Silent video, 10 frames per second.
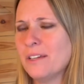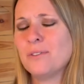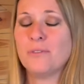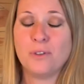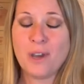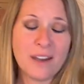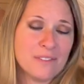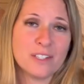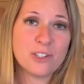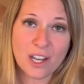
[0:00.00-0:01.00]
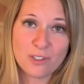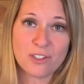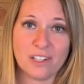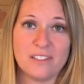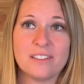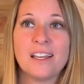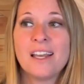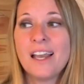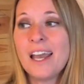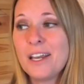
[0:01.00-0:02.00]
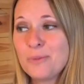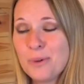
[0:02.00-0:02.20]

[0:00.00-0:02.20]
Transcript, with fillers: So if you have suggestions as